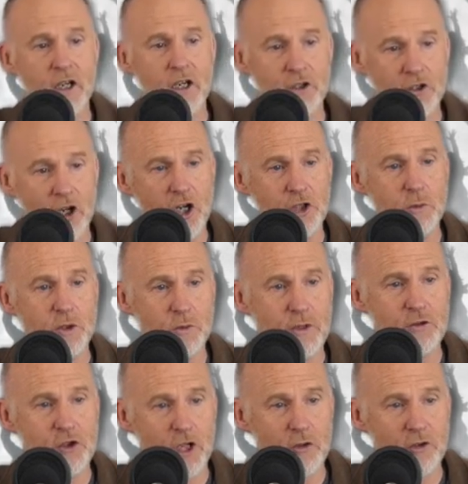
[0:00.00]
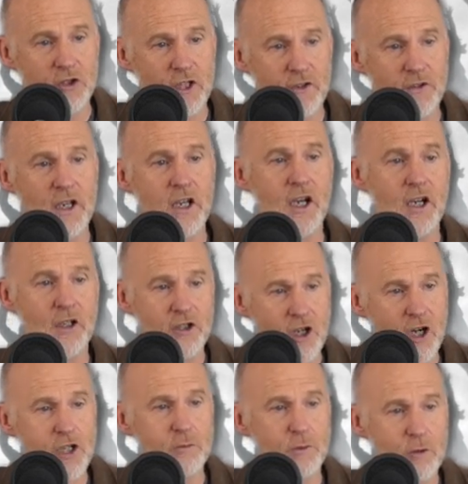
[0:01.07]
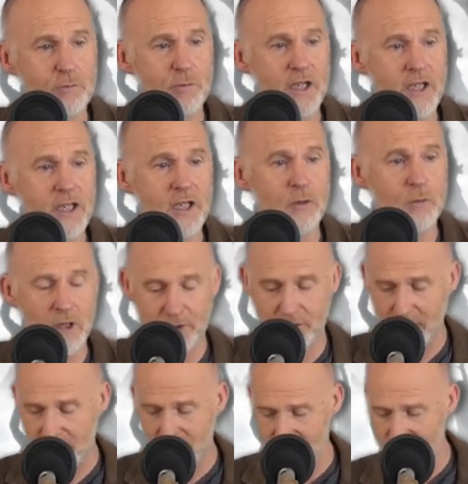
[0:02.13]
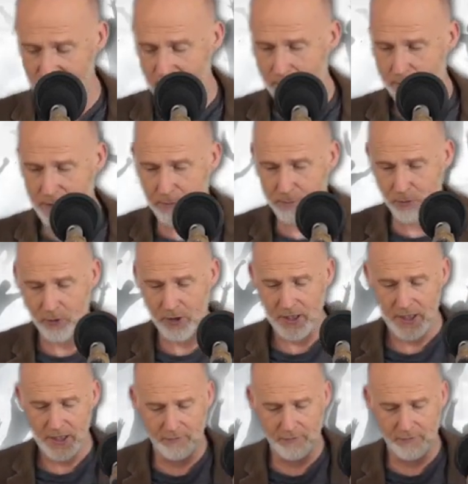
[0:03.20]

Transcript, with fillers: And God was with Joseph, and God will be with his people.